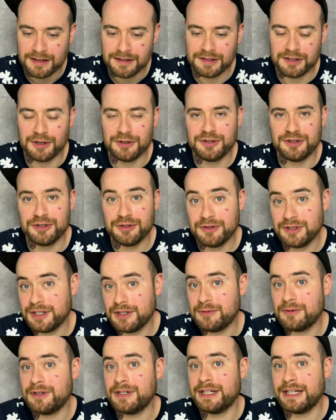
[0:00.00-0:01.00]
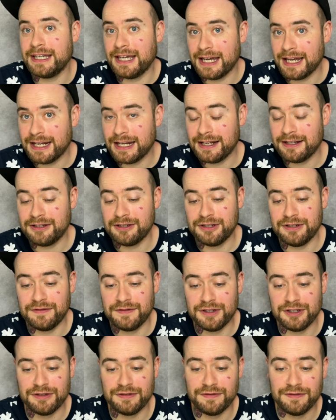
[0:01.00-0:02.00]
So Susie will again enter
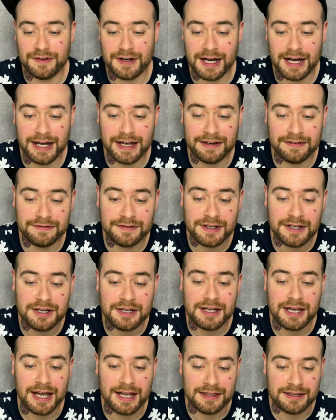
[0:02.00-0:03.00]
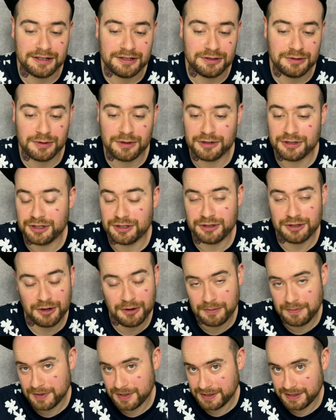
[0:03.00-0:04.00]
Division Five, and the door just
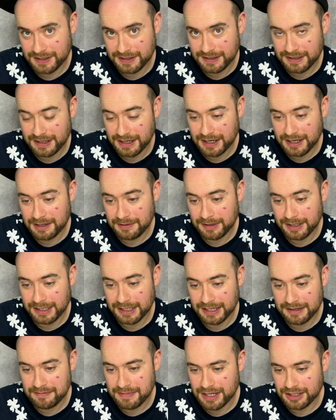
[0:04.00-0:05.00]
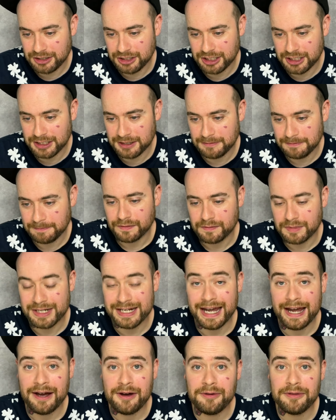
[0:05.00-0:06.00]
opens this time, like I'd mentioned. But
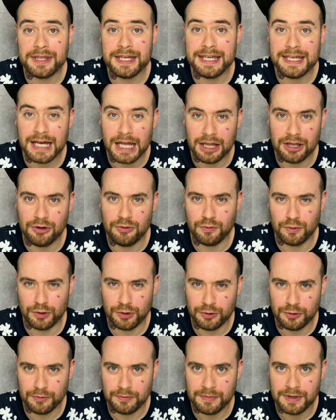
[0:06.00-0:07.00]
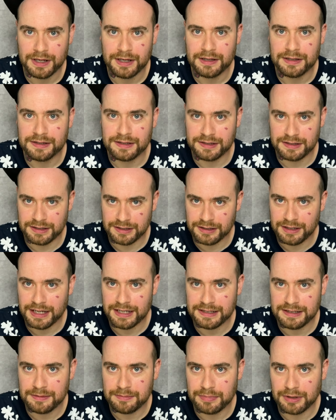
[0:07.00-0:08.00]
now the yellow room still
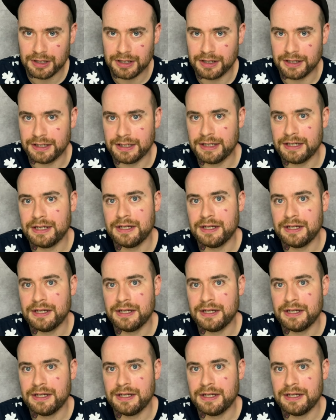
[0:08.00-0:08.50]
has the blood,